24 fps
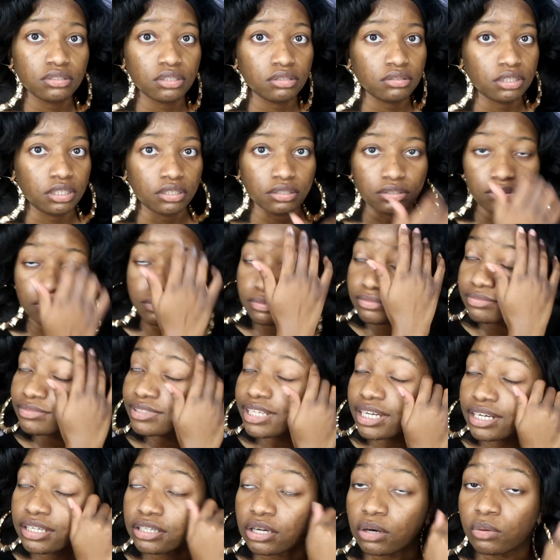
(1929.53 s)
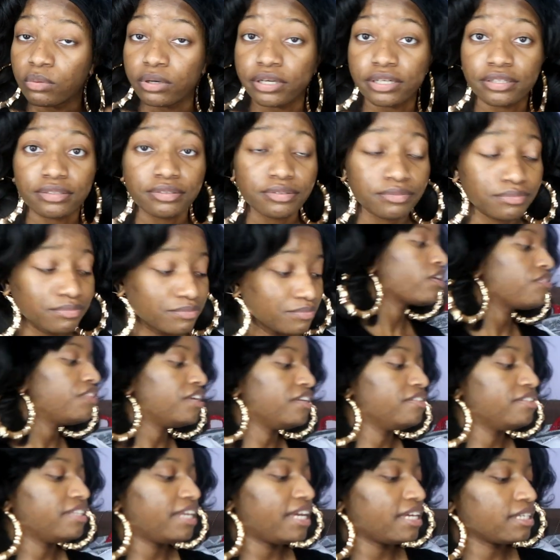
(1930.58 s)
a no-go that ain't gonna work
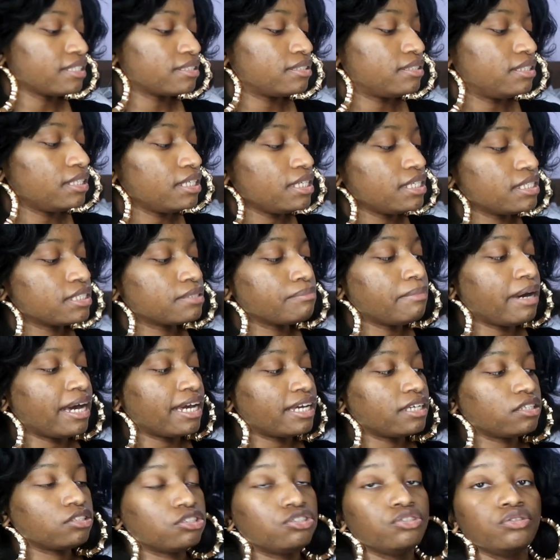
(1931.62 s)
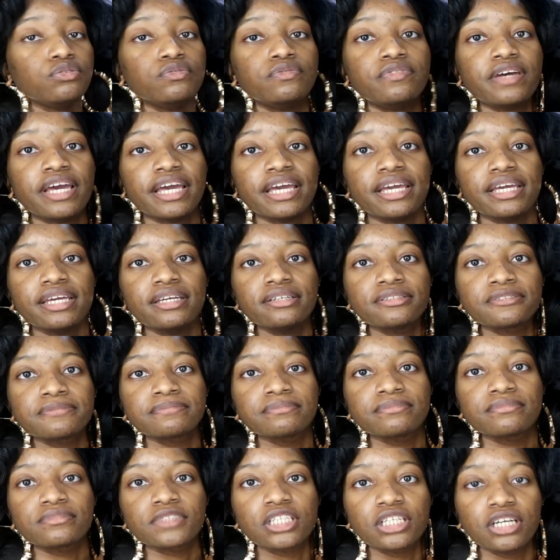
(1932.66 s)
The next is my duvet
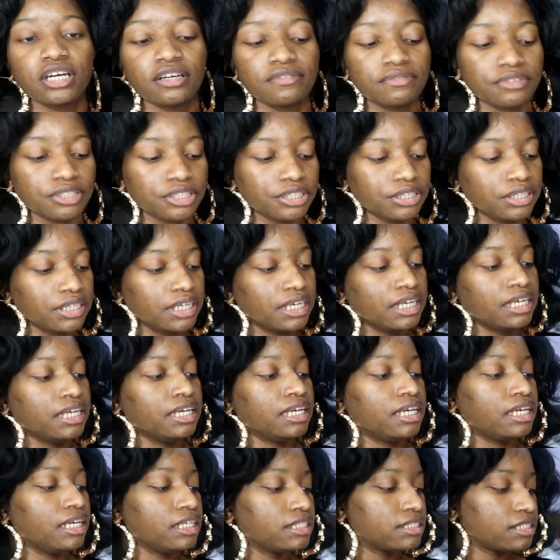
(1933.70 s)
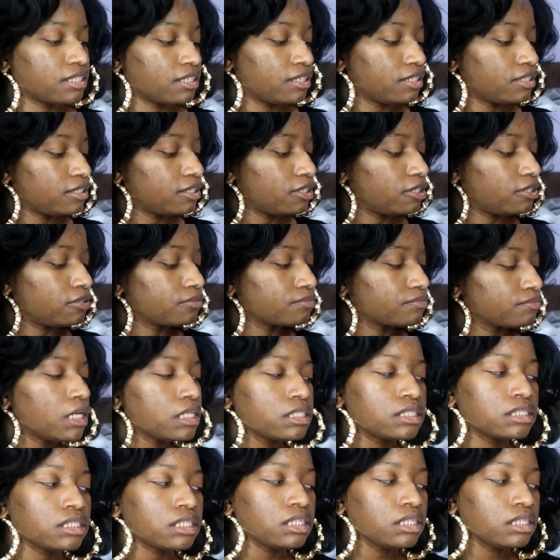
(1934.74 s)
cover it's a
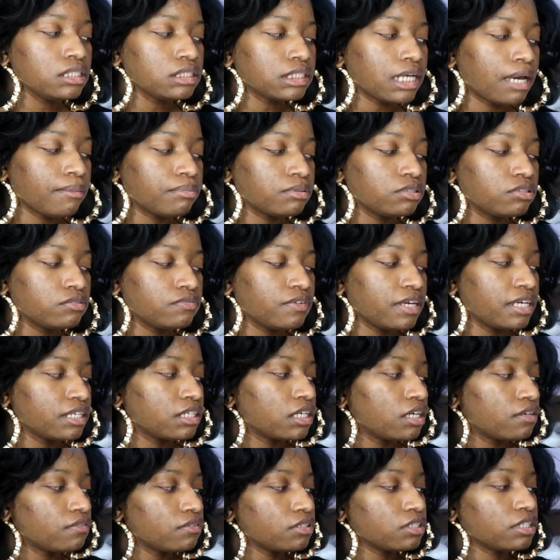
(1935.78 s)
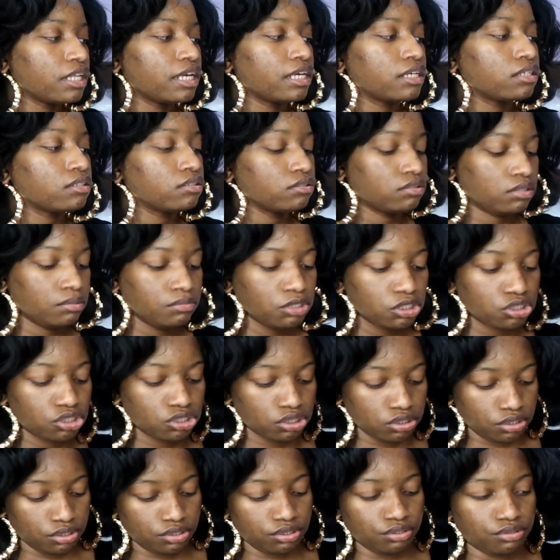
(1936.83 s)
fuzzy type of duvet cover like let me
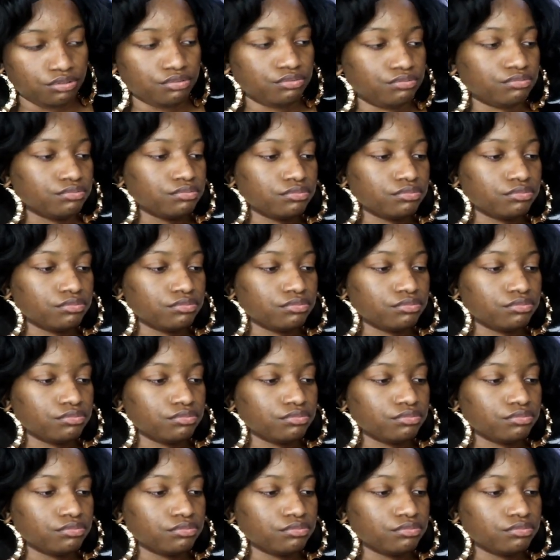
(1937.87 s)
show you